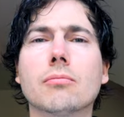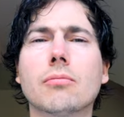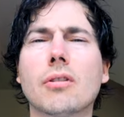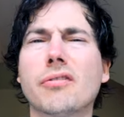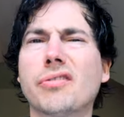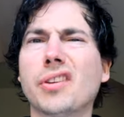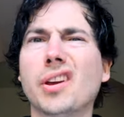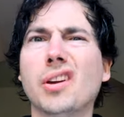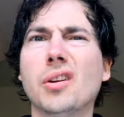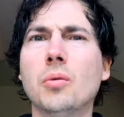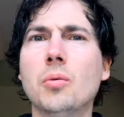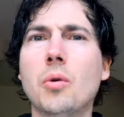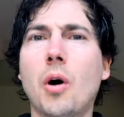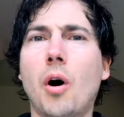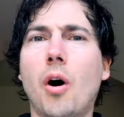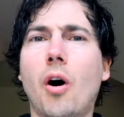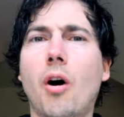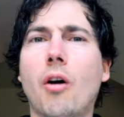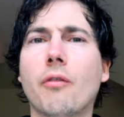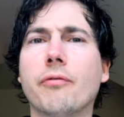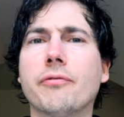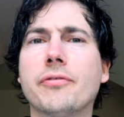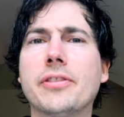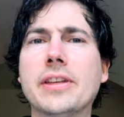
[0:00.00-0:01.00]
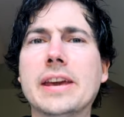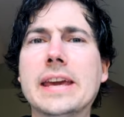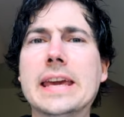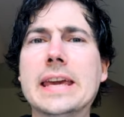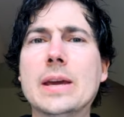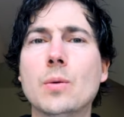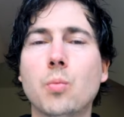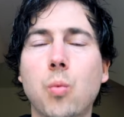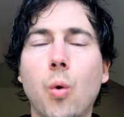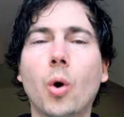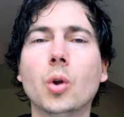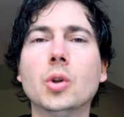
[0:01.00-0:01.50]
review of
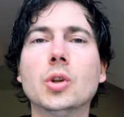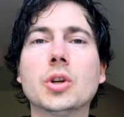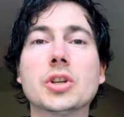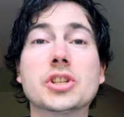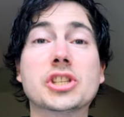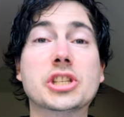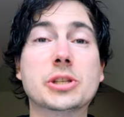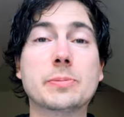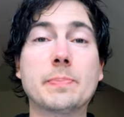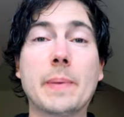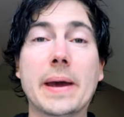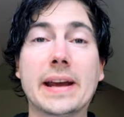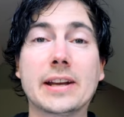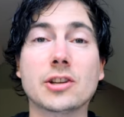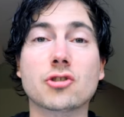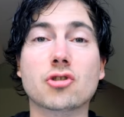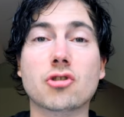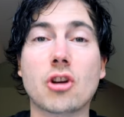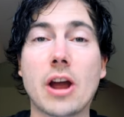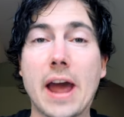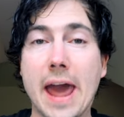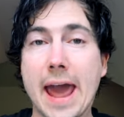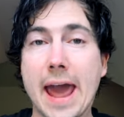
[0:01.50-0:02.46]
the Walnutt Spectra